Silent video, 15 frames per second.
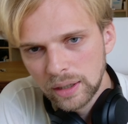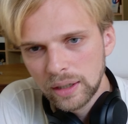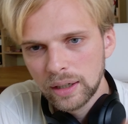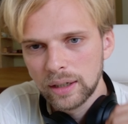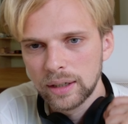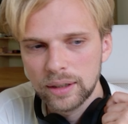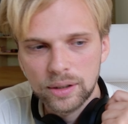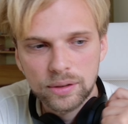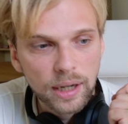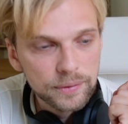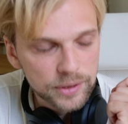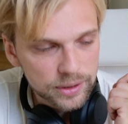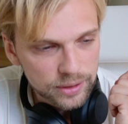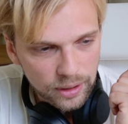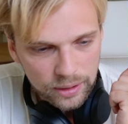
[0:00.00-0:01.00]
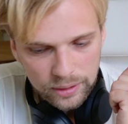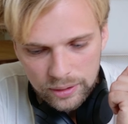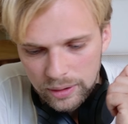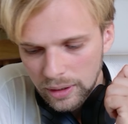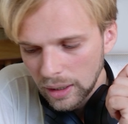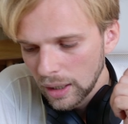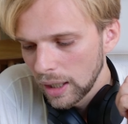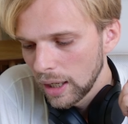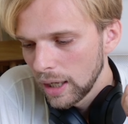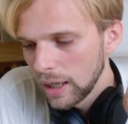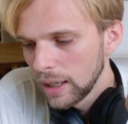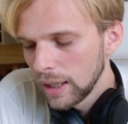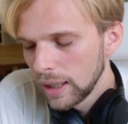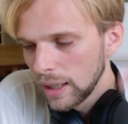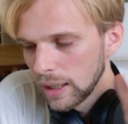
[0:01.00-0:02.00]
graphics cards.
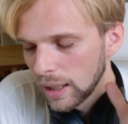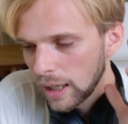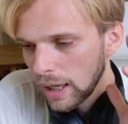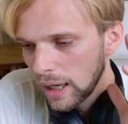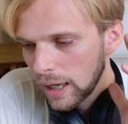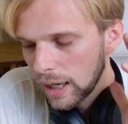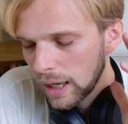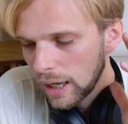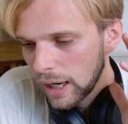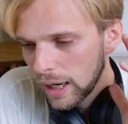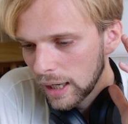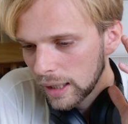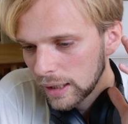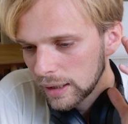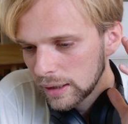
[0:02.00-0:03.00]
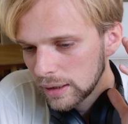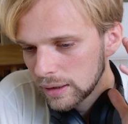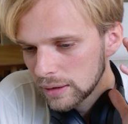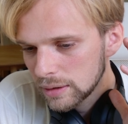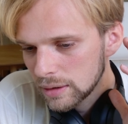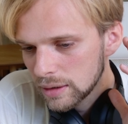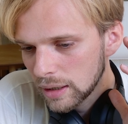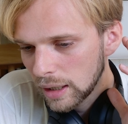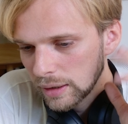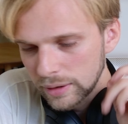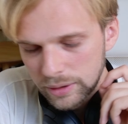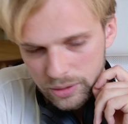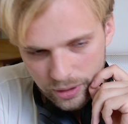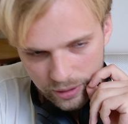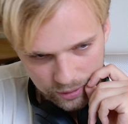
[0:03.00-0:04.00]
I can't
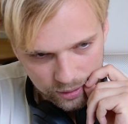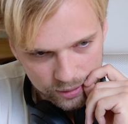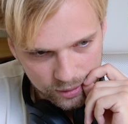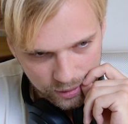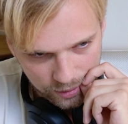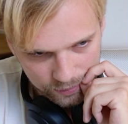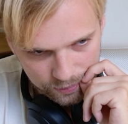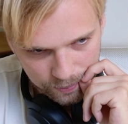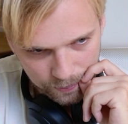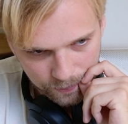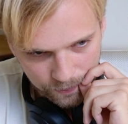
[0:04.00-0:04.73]
stress this enough.